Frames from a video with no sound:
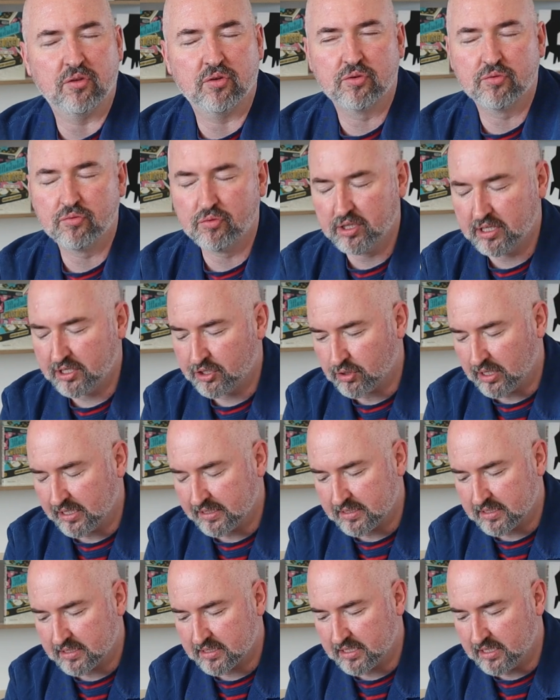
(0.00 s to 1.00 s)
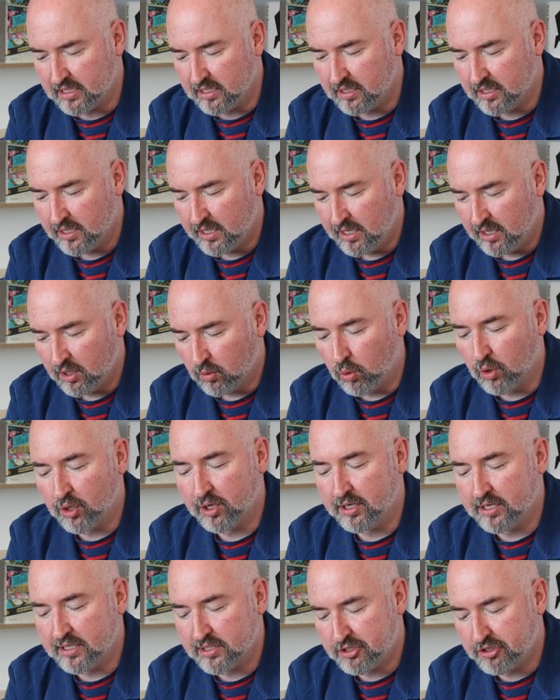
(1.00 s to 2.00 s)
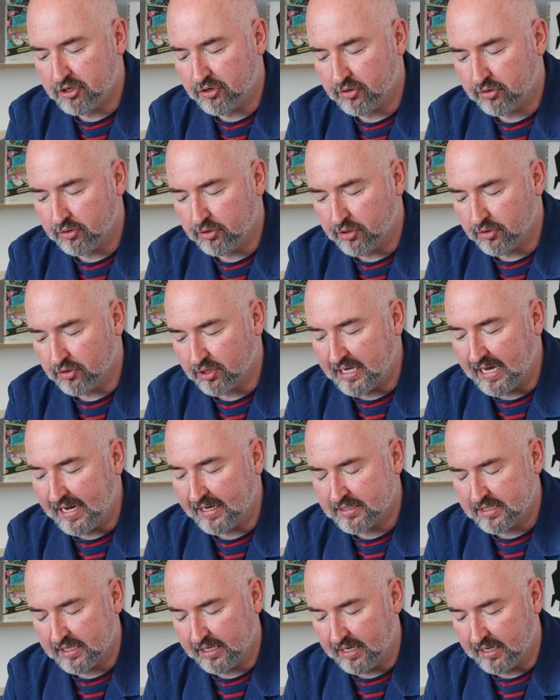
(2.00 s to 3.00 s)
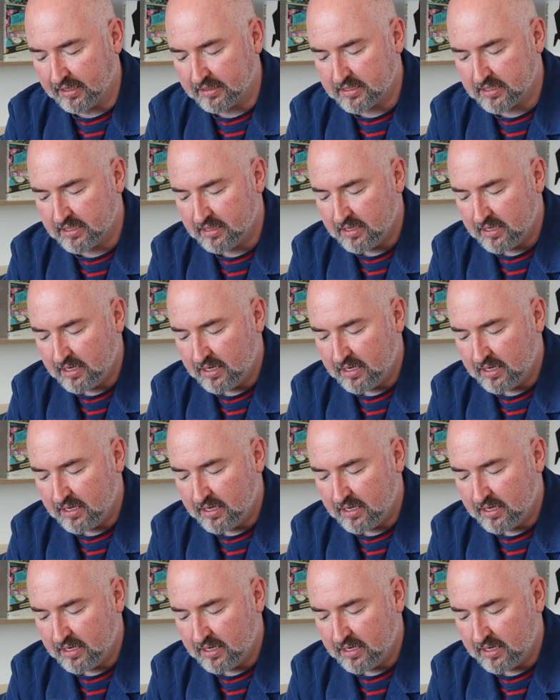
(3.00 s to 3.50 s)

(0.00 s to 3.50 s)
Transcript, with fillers: You're really trying to see what it is you're you're getting at.